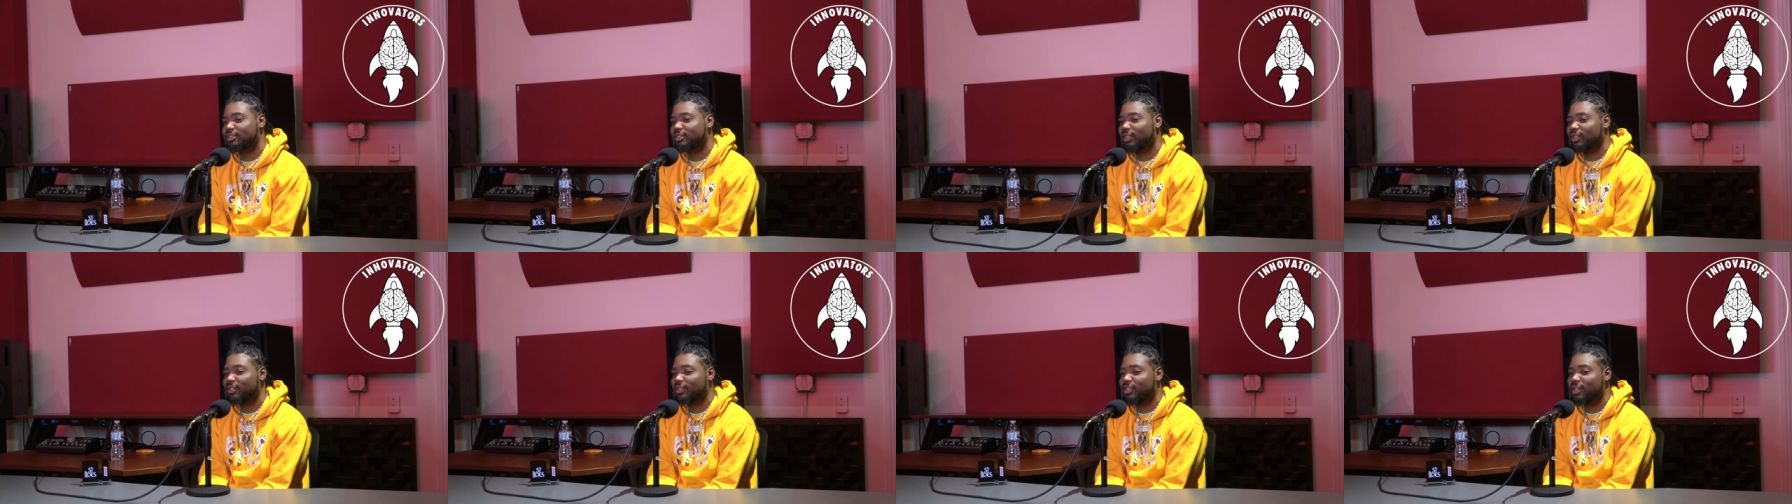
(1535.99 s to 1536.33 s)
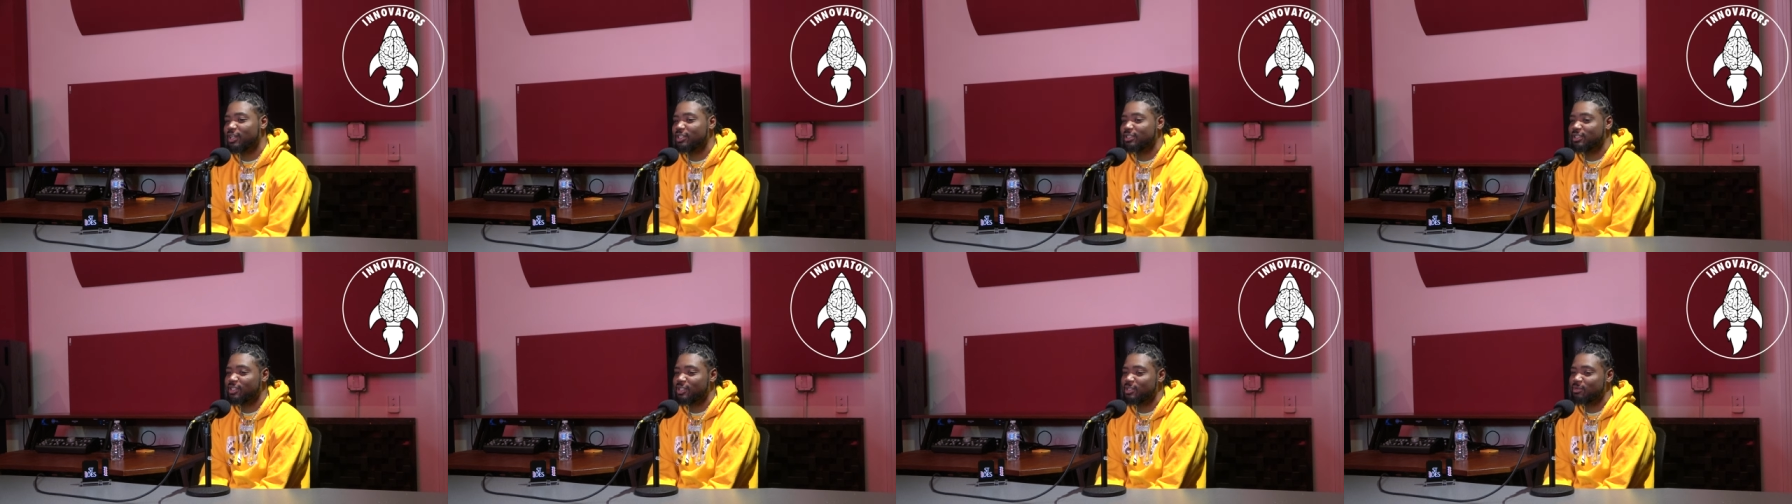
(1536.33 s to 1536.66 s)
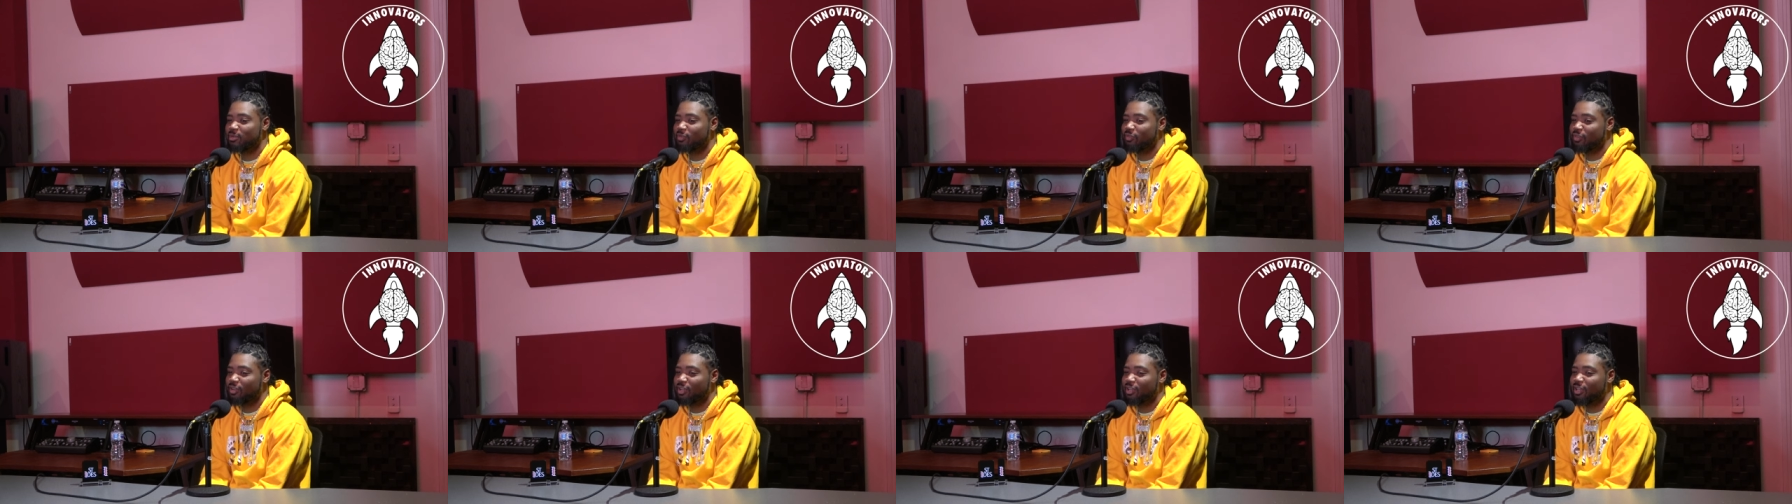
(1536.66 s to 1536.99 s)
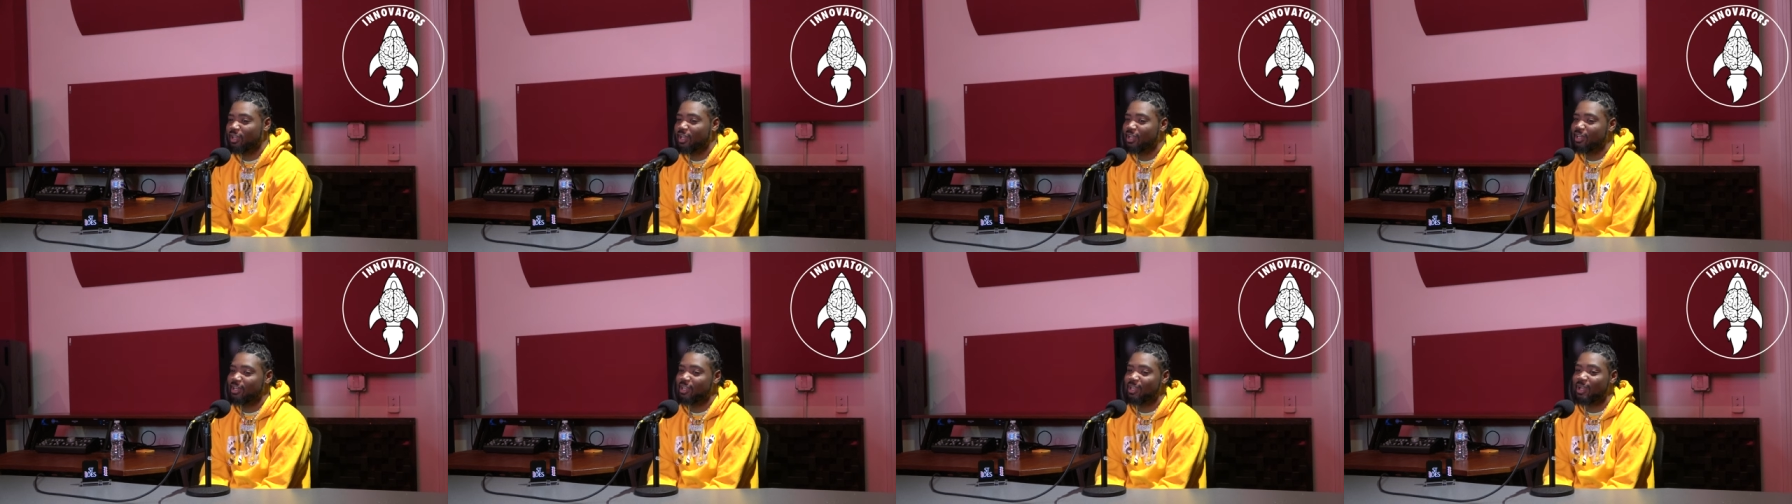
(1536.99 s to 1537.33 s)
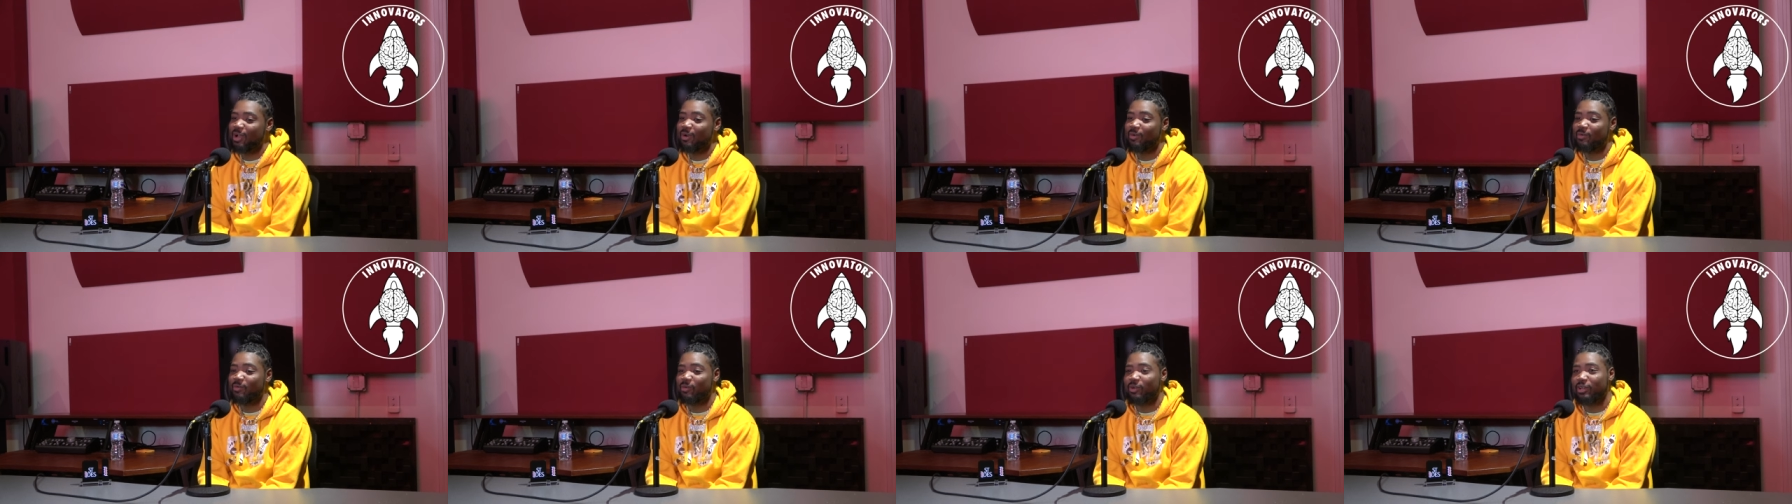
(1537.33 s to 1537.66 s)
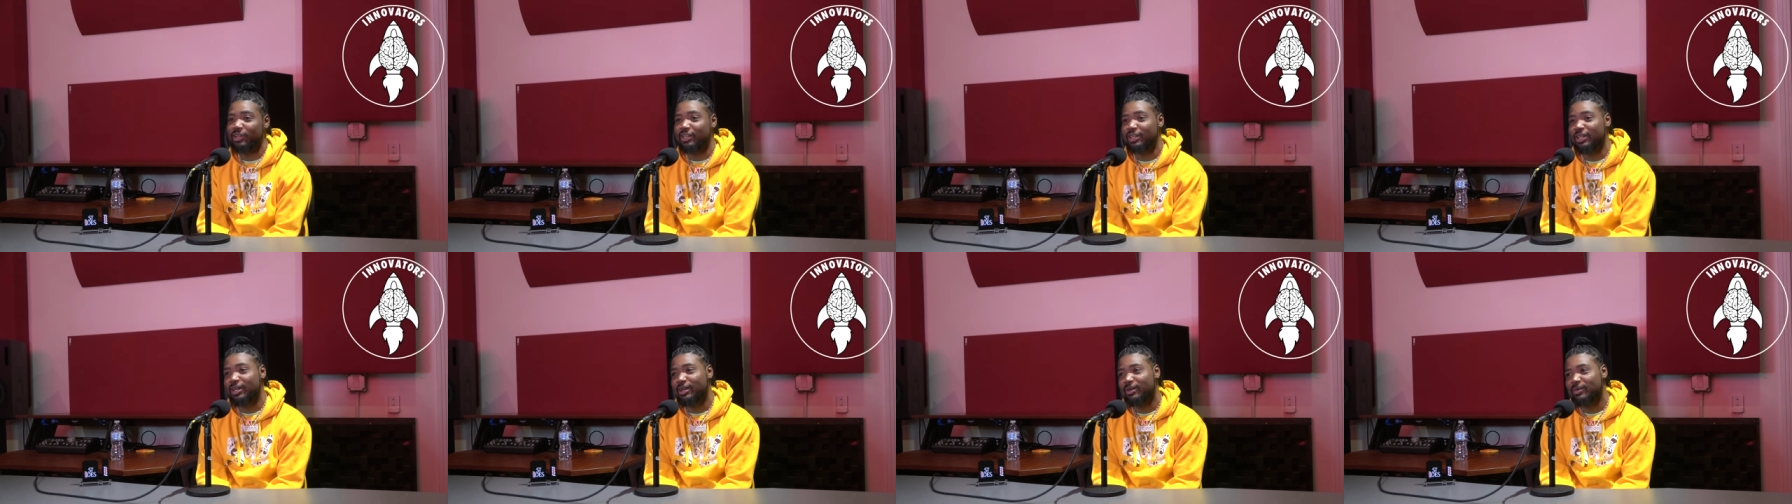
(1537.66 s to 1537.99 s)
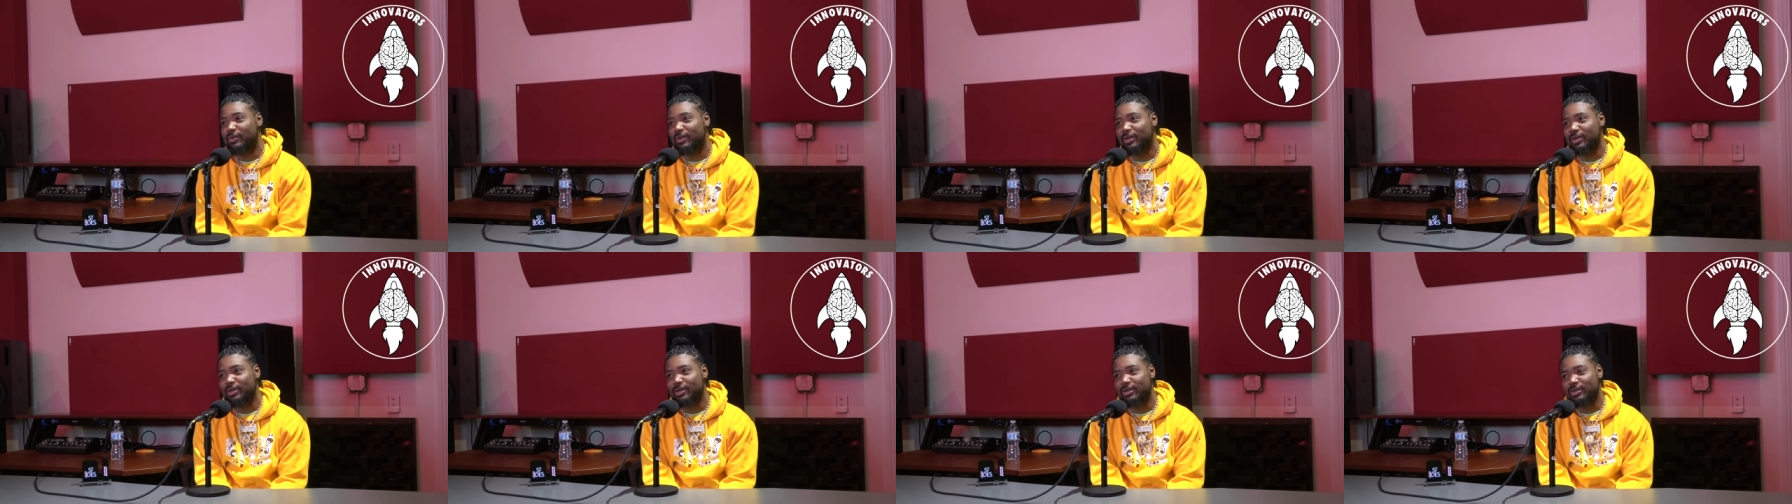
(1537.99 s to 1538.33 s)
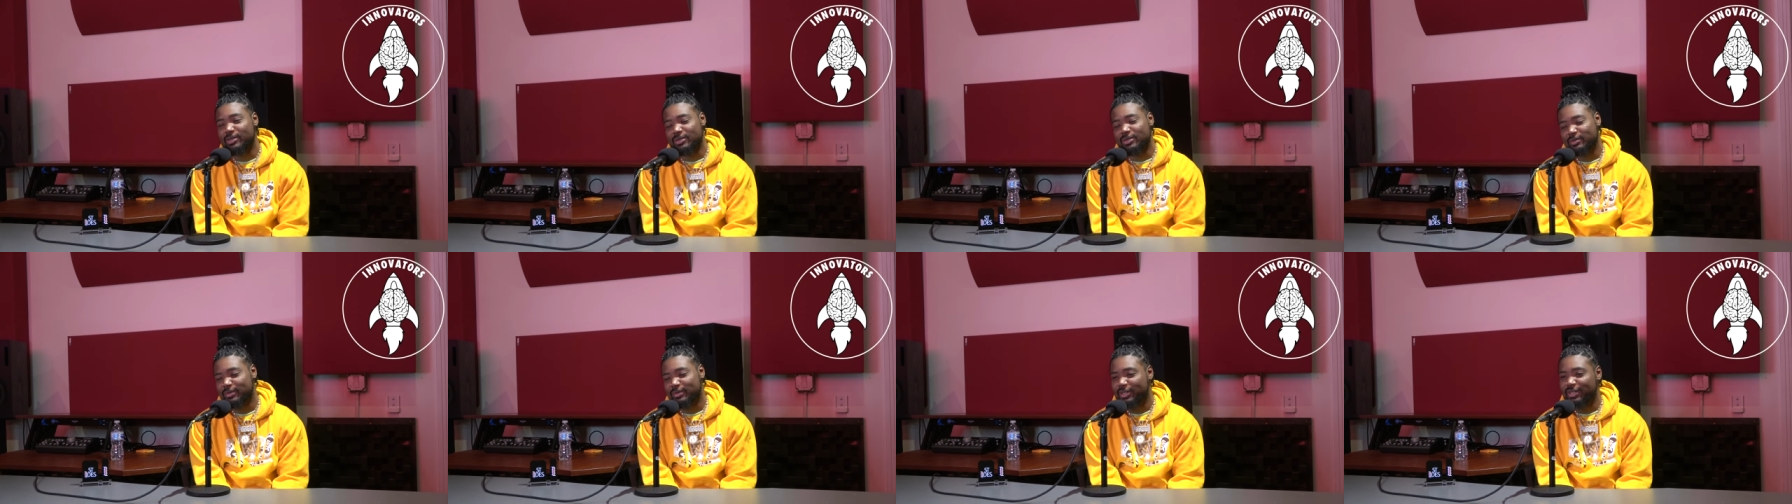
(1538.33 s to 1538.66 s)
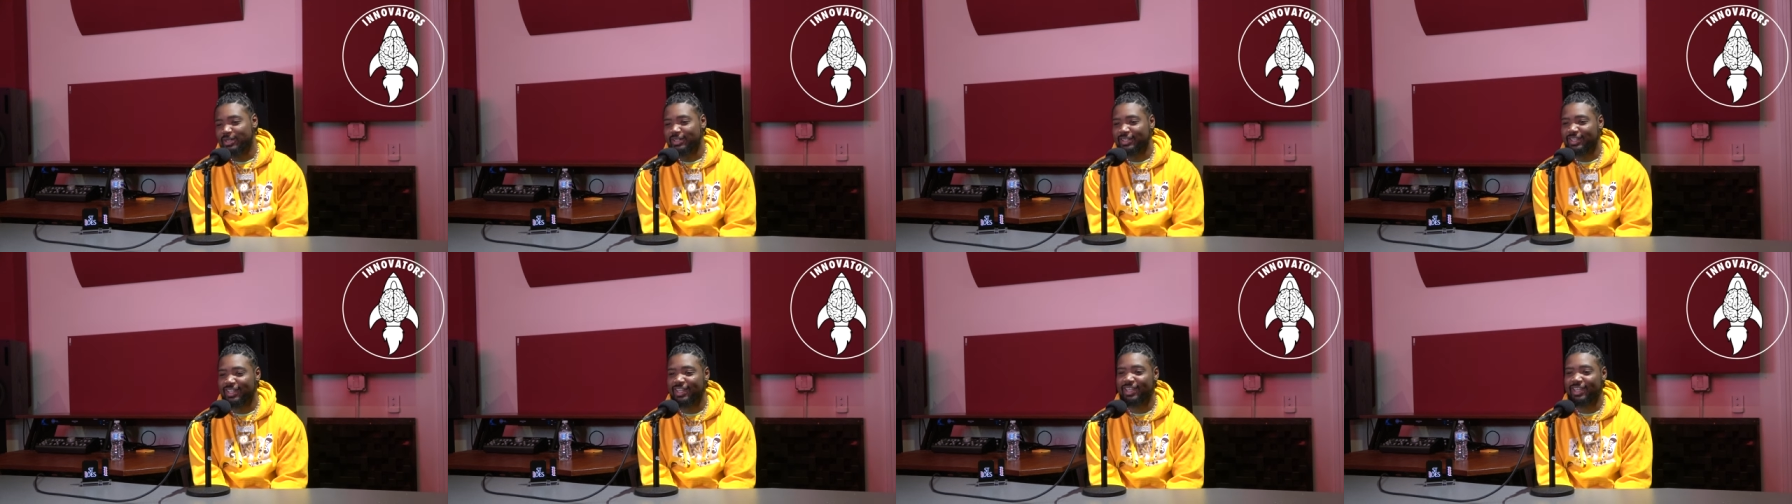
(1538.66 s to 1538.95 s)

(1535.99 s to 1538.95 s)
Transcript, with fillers: Sometimes you feeling like now I'm running out of words, but